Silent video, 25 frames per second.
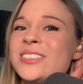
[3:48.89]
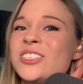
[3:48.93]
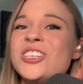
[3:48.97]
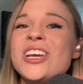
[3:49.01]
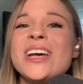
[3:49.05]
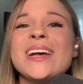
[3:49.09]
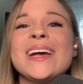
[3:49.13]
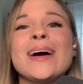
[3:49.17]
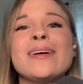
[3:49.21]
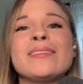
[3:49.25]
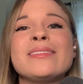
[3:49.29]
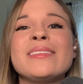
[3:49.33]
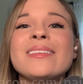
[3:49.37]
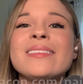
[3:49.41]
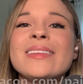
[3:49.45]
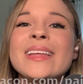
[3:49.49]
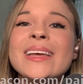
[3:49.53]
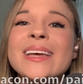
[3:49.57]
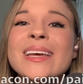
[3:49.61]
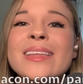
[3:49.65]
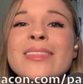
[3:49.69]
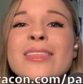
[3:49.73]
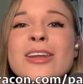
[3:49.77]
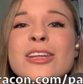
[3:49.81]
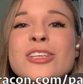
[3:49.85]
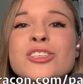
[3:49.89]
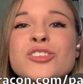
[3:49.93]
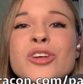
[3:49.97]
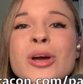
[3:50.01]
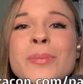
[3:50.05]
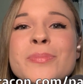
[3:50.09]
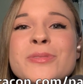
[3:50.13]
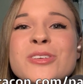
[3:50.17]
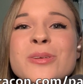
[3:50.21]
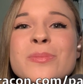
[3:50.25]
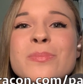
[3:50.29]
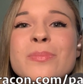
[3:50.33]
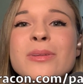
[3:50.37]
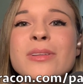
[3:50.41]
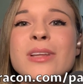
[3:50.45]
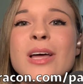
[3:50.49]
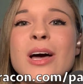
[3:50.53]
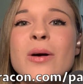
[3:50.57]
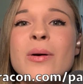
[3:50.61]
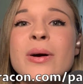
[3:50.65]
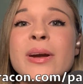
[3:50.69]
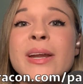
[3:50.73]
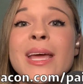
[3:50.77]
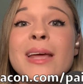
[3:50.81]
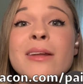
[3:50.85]
check out the link in the description
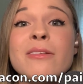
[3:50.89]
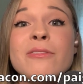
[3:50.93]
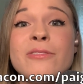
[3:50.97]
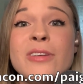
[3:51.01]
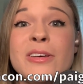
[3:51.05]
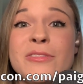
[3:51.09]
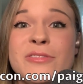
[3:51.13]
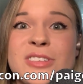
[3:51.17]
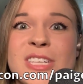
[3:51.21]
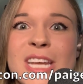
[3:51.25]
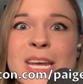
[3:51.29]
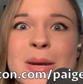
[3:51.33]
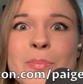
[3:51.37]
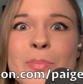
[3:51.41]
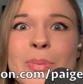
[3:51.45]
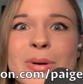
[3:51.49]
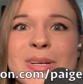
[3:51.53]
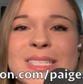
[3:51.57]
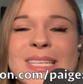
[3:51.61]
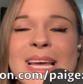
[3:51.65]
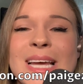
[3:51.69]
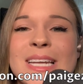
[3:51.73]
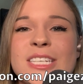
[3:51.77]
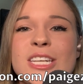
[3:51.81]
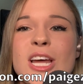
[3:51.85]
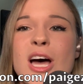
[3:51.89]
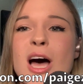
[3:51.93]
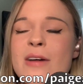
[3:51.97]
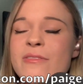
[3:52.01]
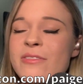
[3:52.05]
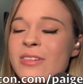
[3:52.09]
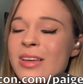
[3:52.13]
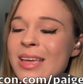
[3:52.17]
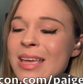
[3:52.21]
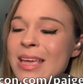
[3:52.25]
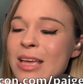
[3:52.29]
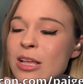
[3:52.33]
below and get 15% off.